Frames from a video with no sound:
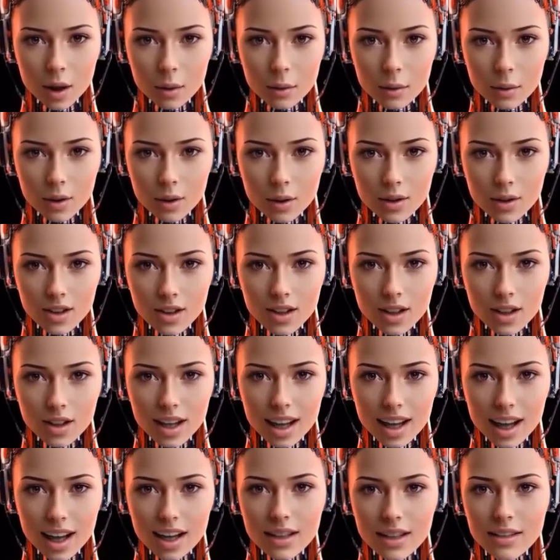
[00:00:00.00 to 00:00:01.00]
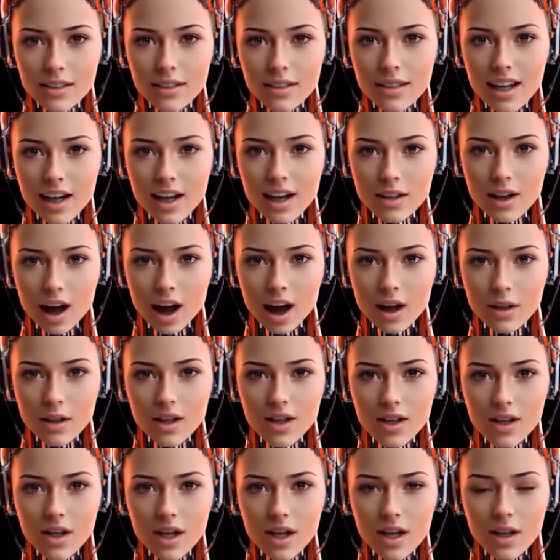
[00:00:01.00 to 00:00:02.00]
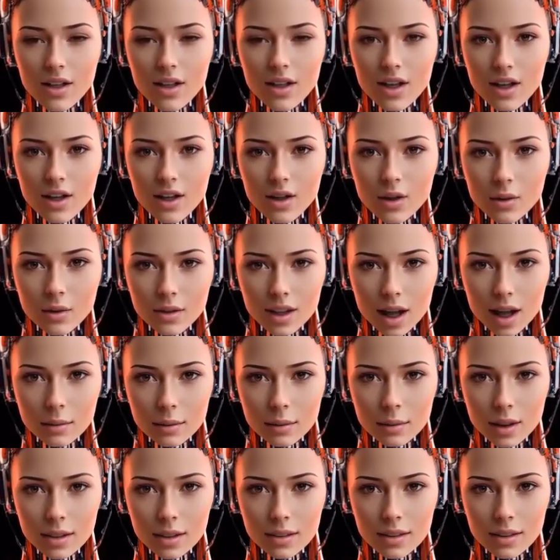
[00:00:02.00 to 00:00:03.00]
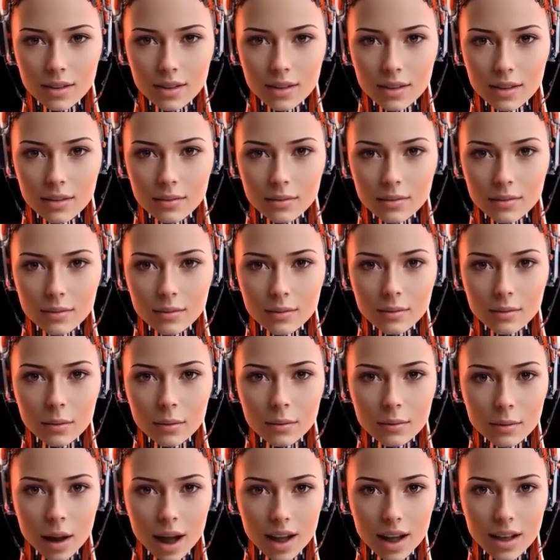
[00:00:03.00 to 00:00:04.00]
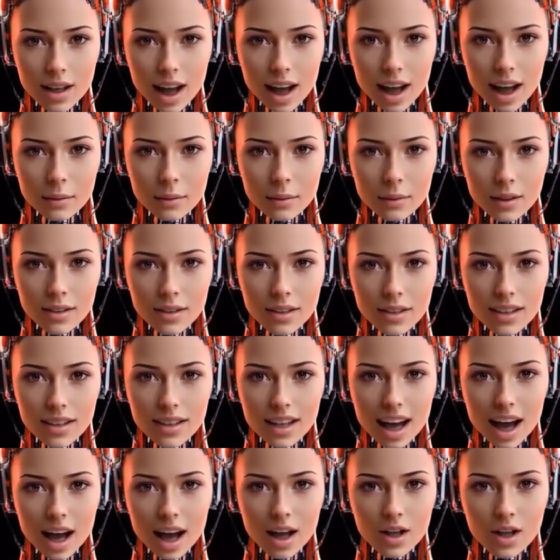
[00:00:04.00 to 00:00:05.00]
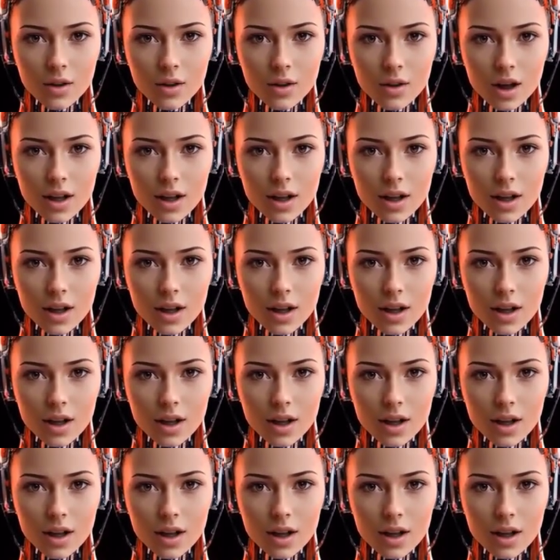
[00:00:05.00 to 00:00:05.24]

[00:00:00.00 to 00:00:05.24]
Not great. 2. Psychological strain. Being cooped up with the same